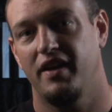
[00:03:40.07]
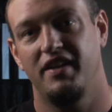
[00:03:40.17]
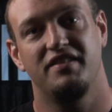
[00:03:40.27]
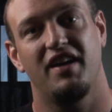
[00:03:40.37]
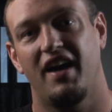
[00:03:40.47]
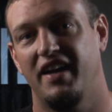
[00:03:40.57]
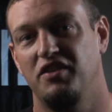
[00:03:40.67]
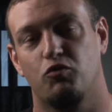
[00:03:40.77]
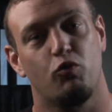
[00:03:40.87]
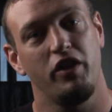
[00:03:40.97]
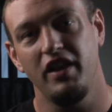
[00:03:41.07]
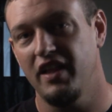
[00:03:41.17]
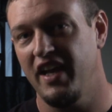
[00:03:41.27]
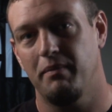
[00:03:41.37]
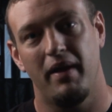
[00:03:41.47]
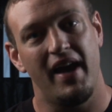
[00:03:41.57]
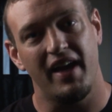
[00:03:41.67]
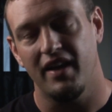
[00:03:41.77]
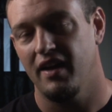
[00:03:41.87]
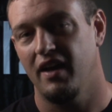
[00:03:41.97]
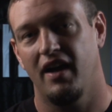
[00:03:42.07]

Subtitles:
He's really laid back.